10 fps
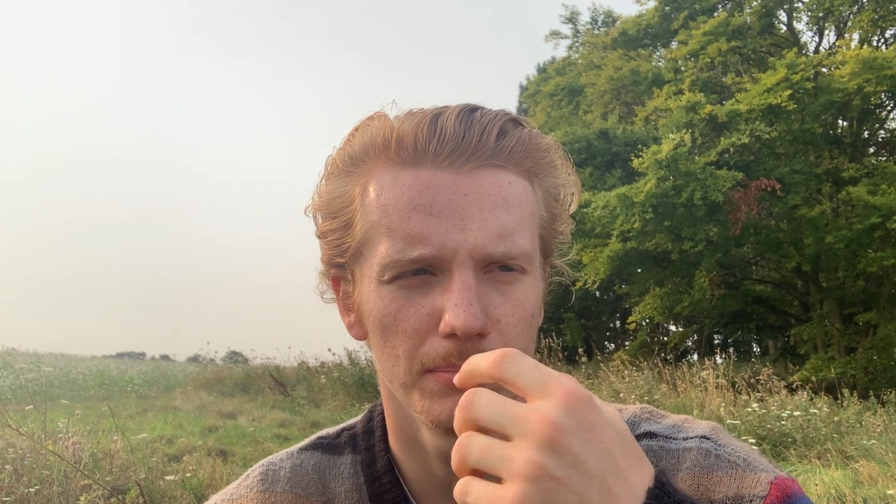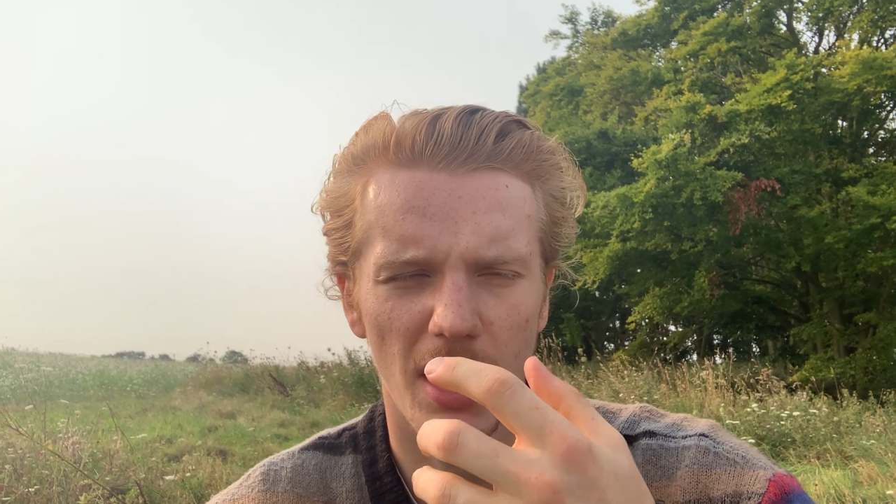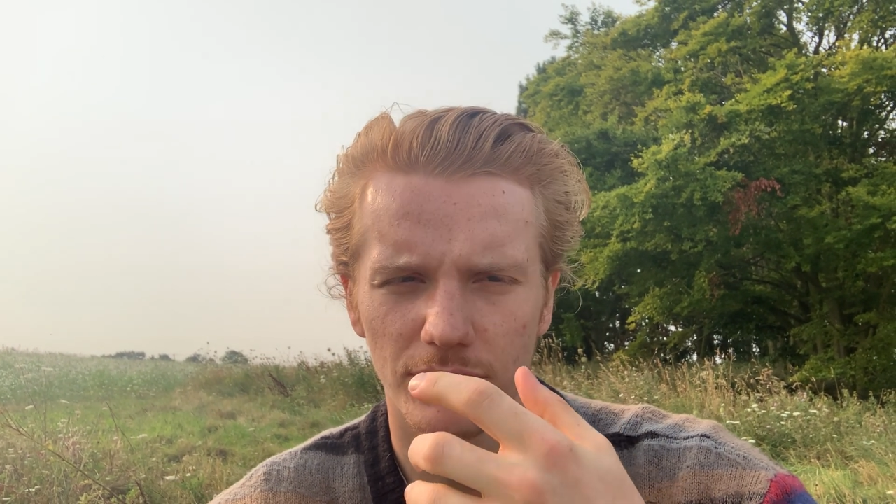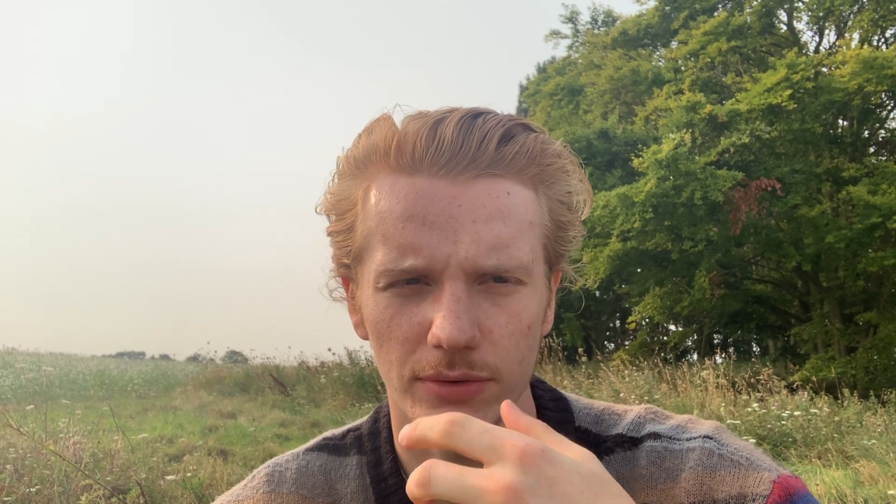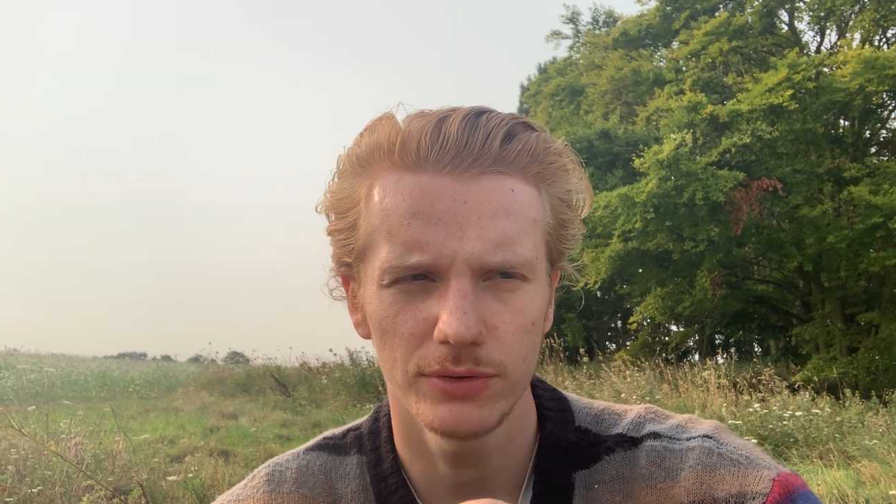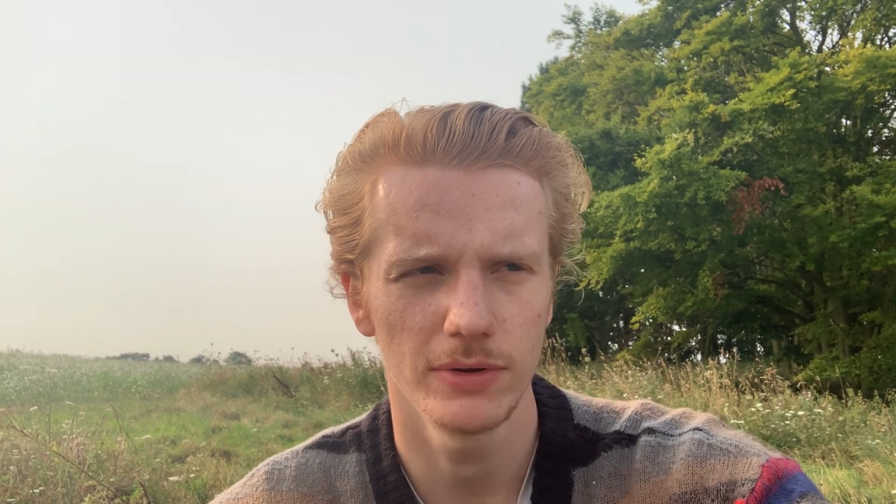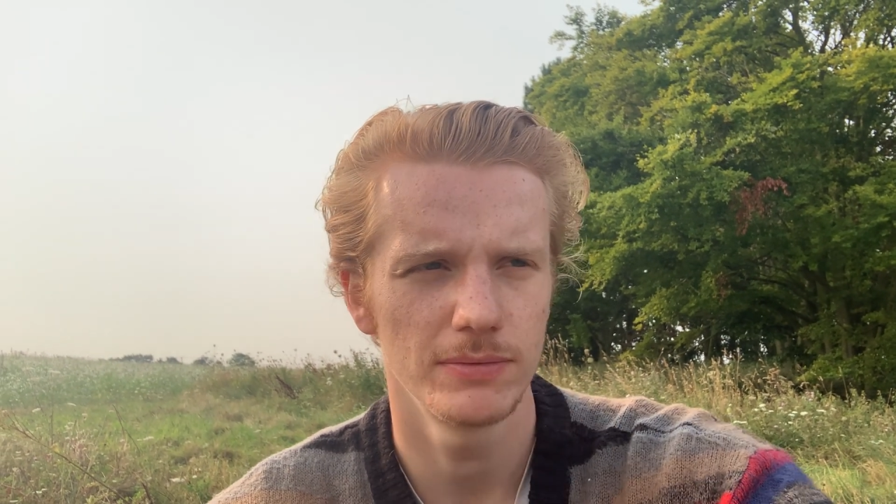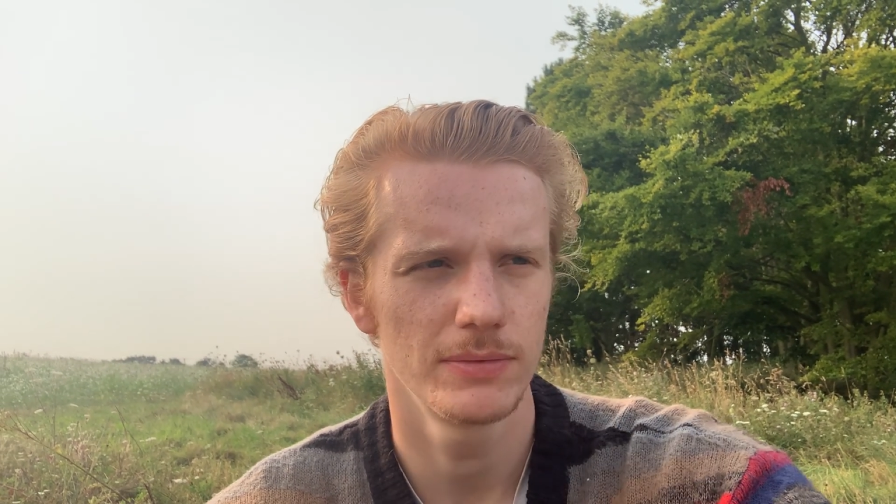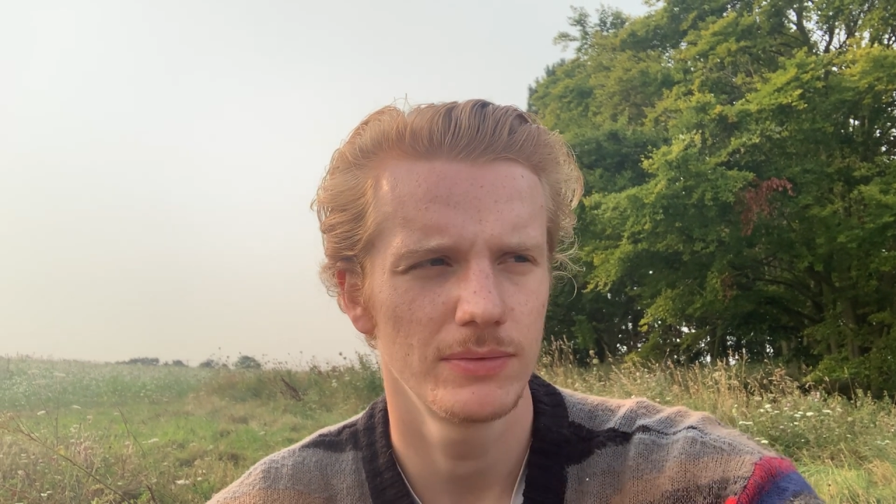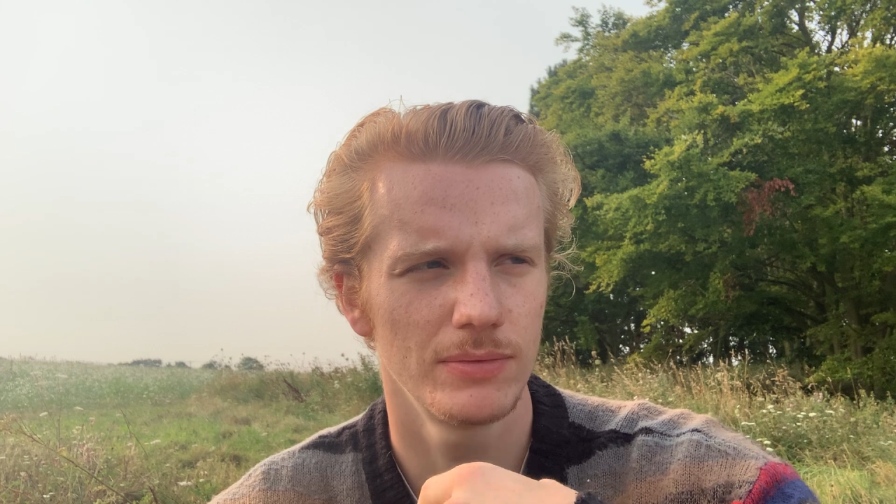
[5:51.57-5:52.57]
muscles
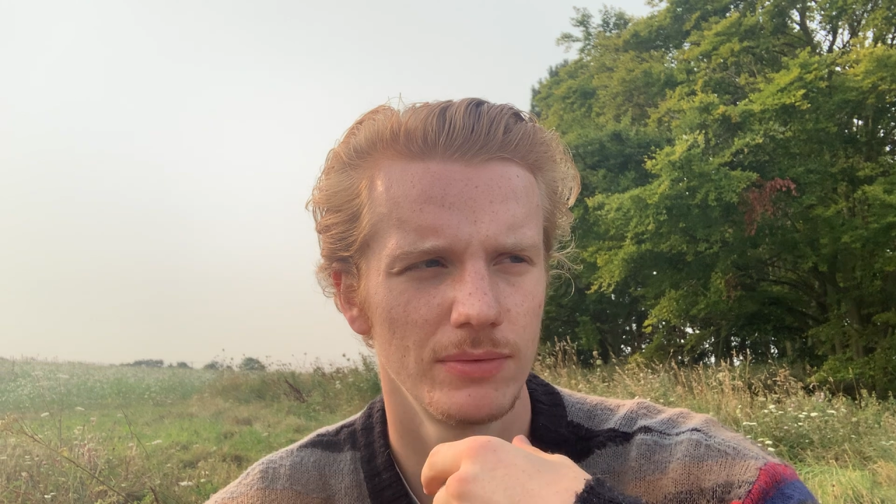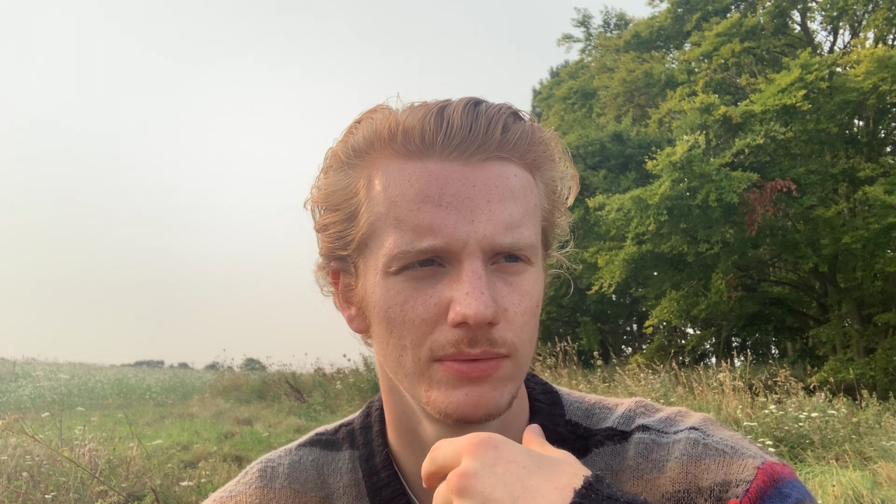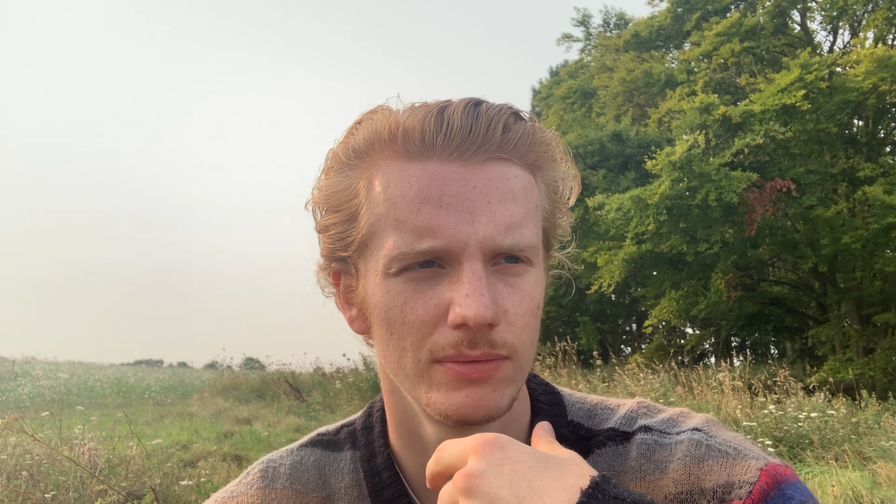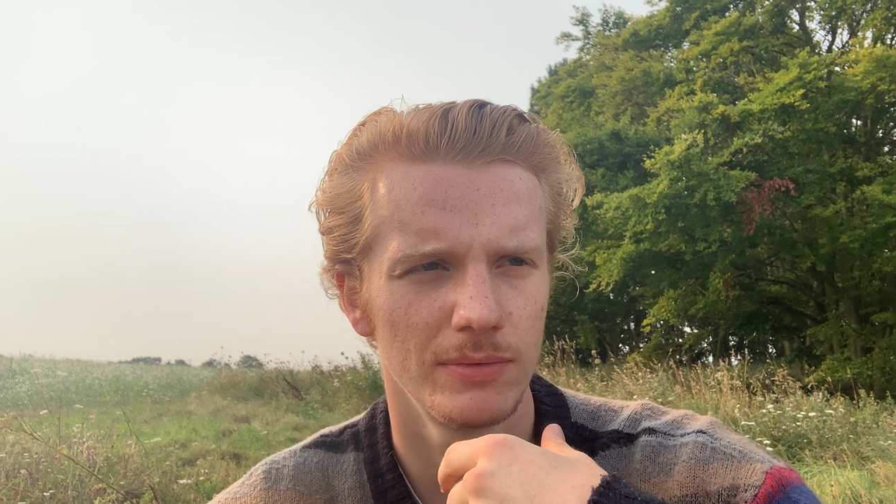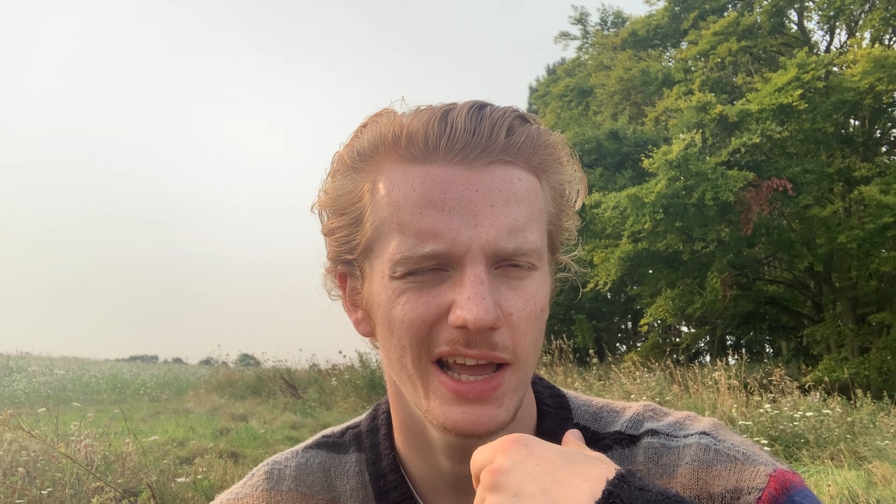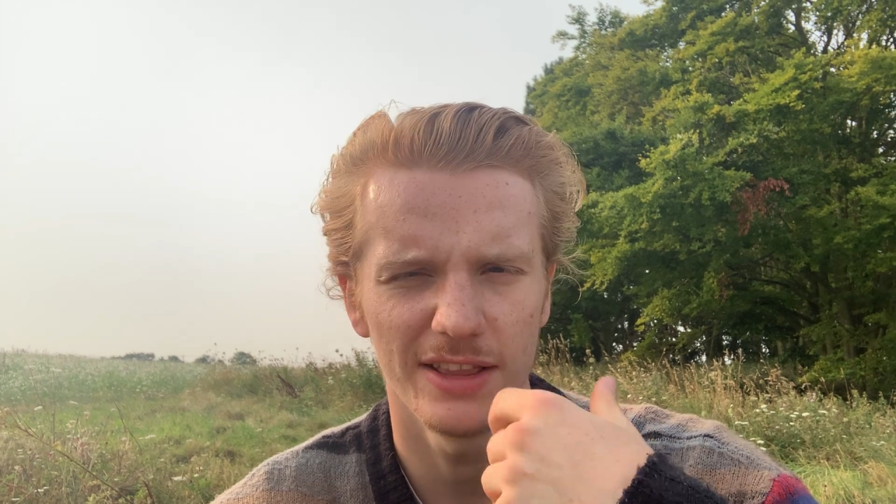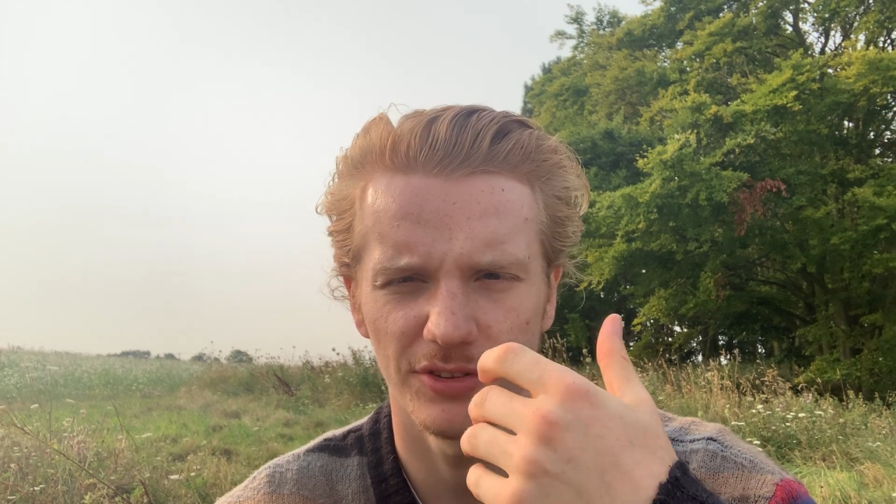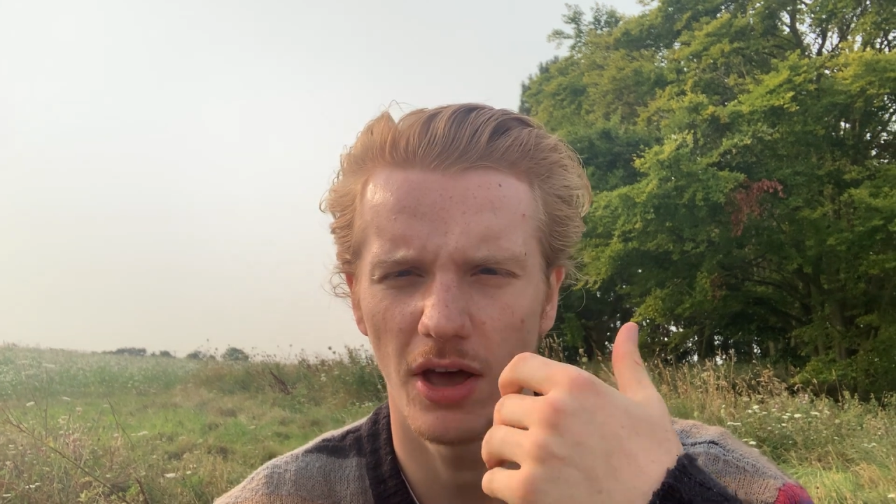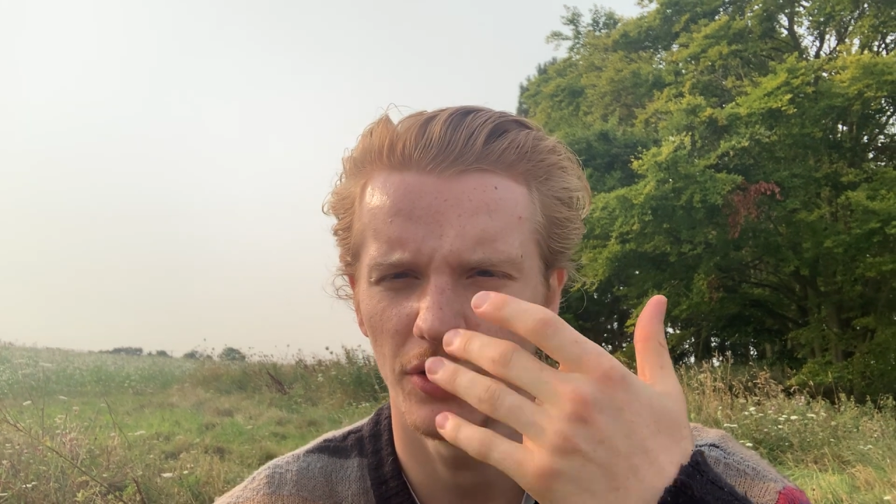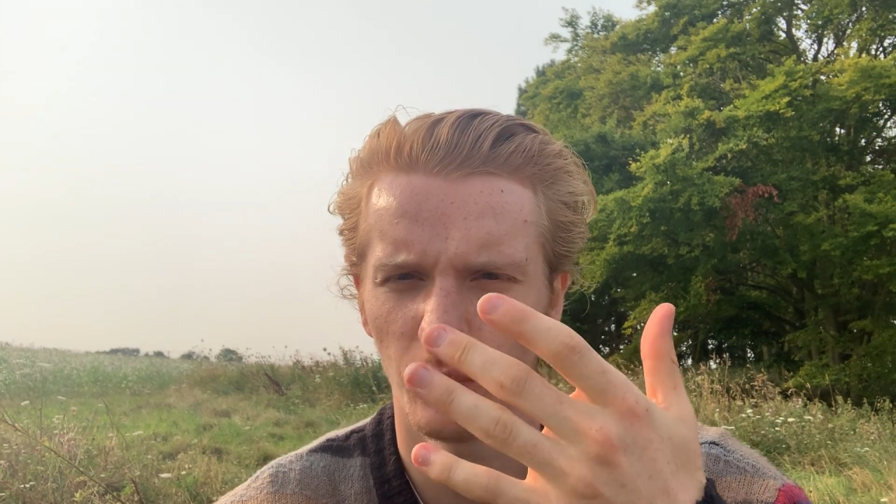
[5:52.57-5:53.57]
of
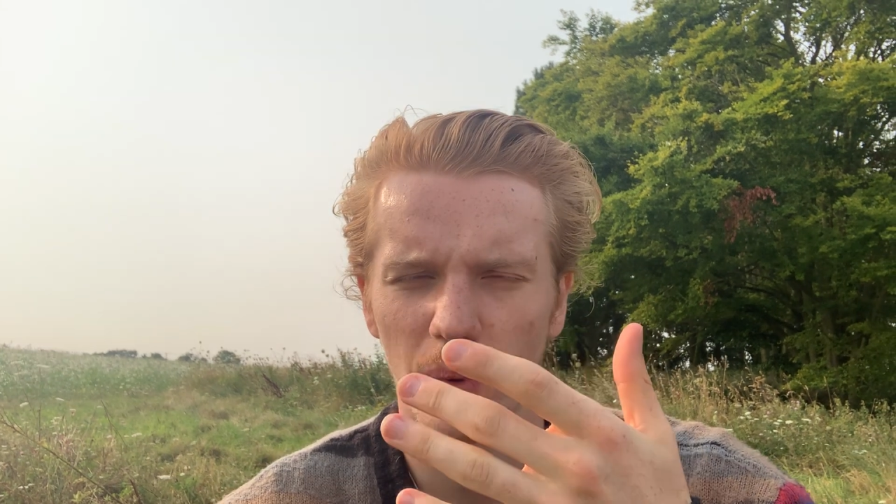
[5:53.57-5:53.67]
internal